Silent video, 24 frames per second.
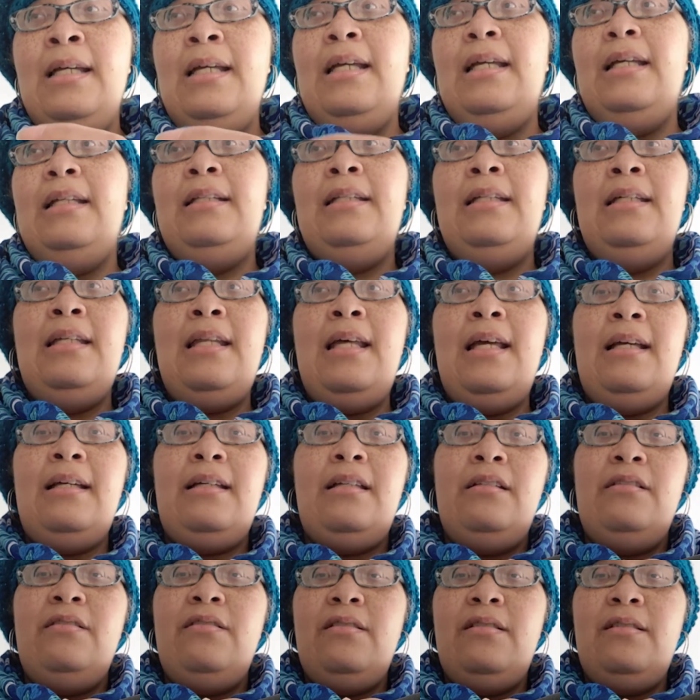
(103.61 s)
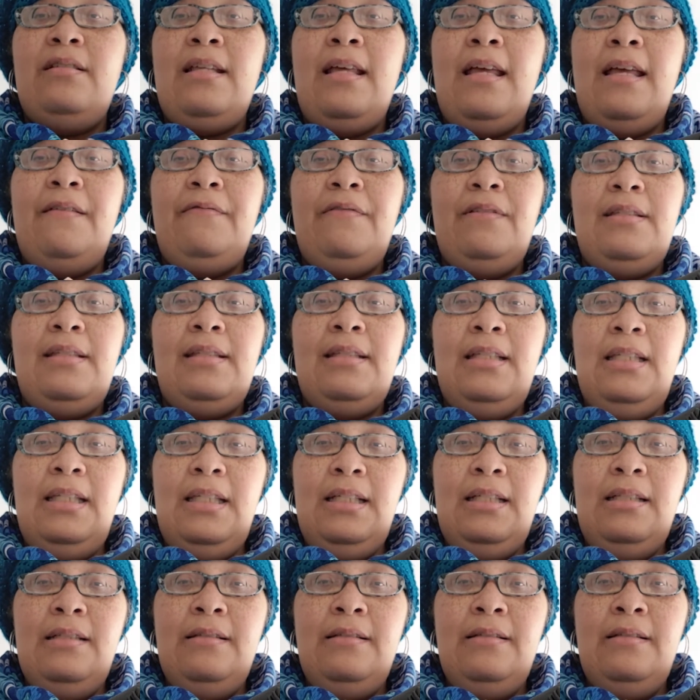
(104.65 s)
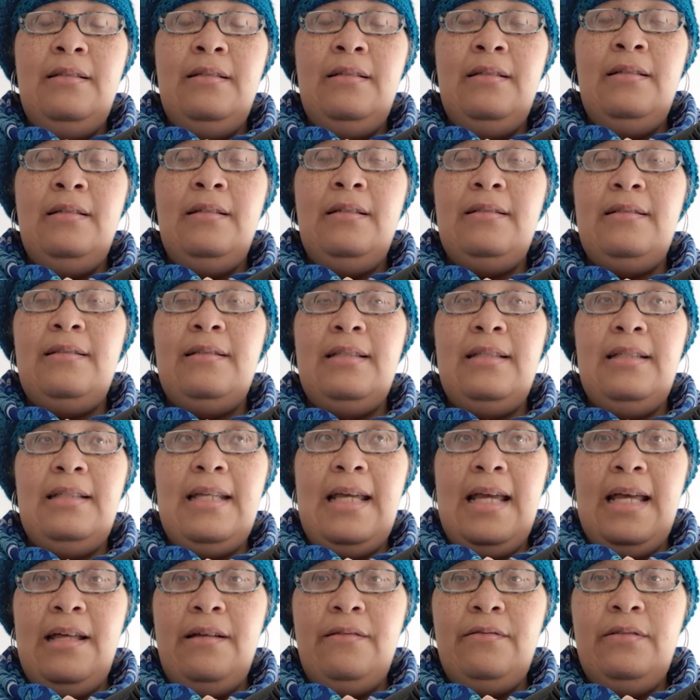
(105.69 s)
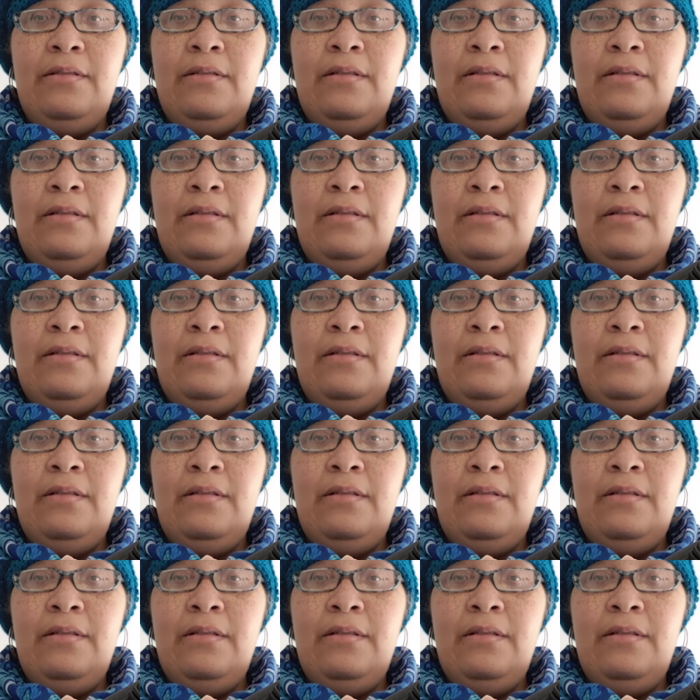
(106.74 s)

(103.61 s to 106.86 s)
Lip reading: and then I can just have a seat and sit down.